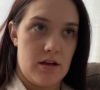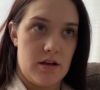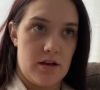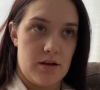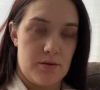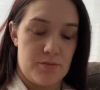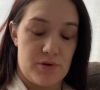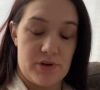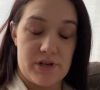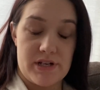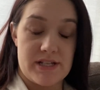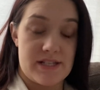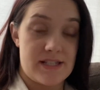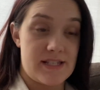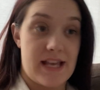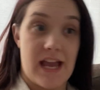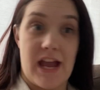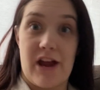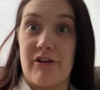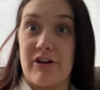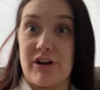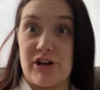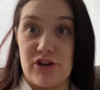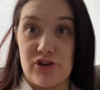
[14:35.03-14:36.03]
pretty
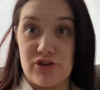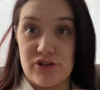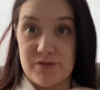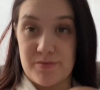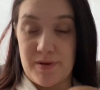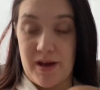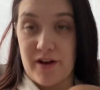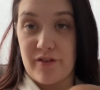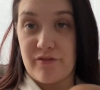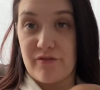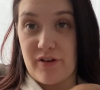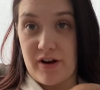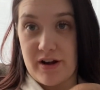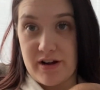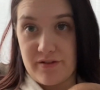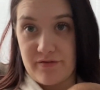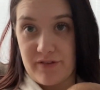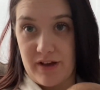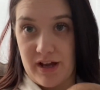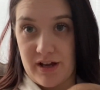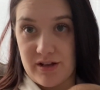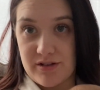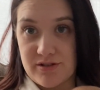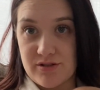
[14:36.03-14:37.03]
scary news about a friend of
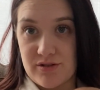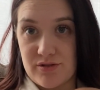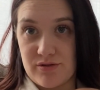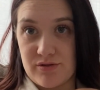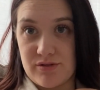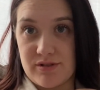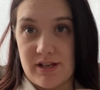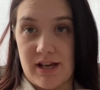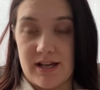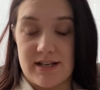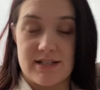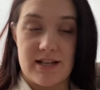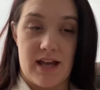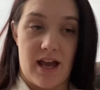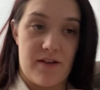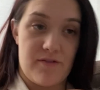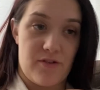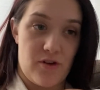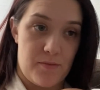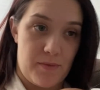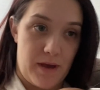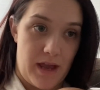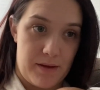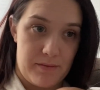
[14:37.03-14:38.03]
ours who's had to have
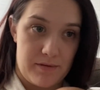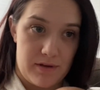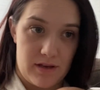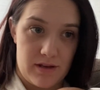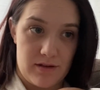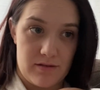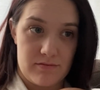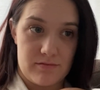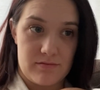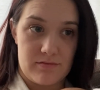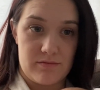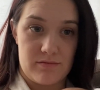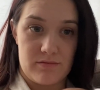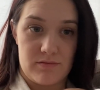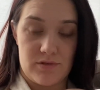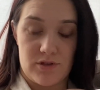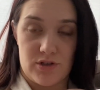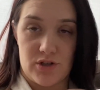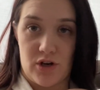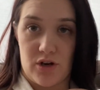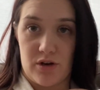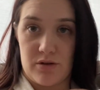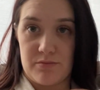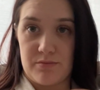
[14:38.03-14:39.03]
her baby, you
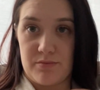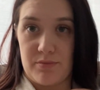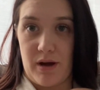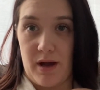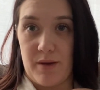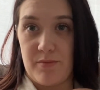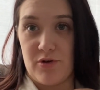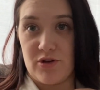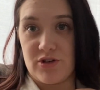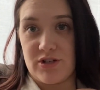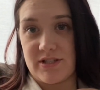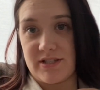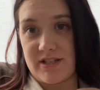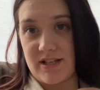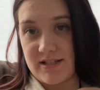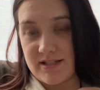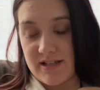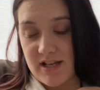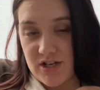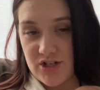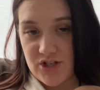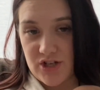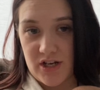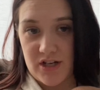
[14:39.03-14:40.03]
know, by emergency
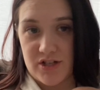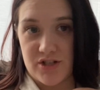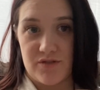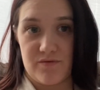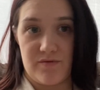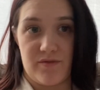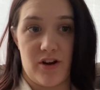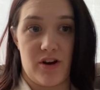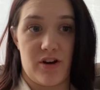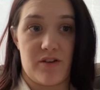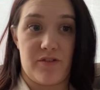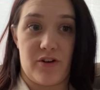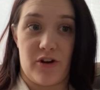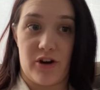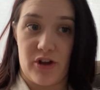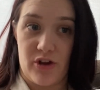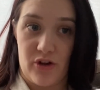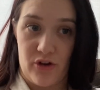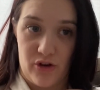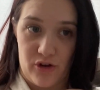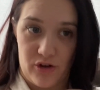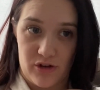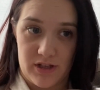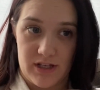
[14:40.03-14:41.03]
C-section very, very
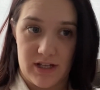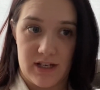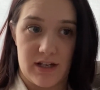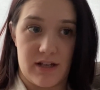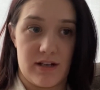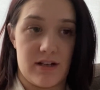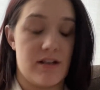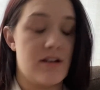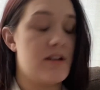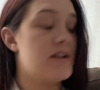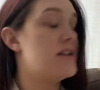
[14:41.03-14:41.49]
early. And